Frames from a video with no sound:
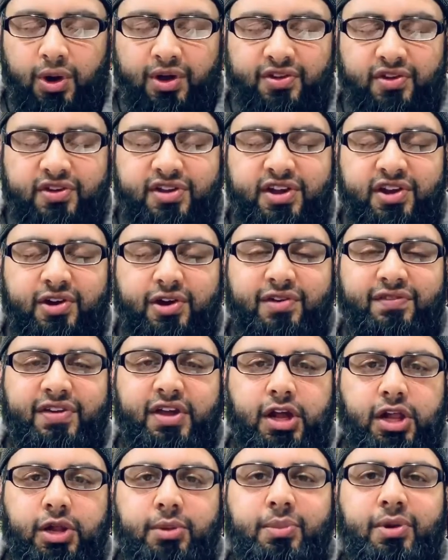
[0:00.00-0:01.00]
other gear
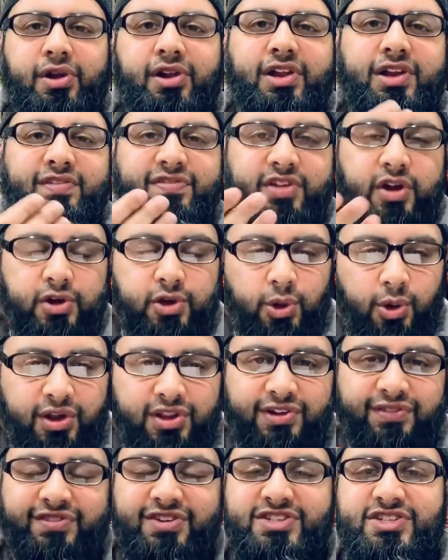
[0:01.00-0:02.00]
available and if there are no
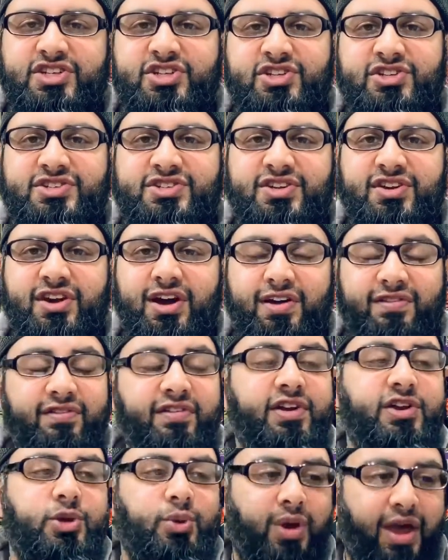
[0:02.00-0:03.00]
other physicians to cover
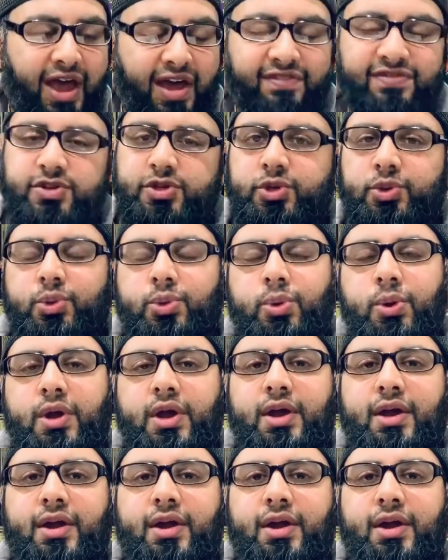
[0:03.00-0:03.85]
and you have to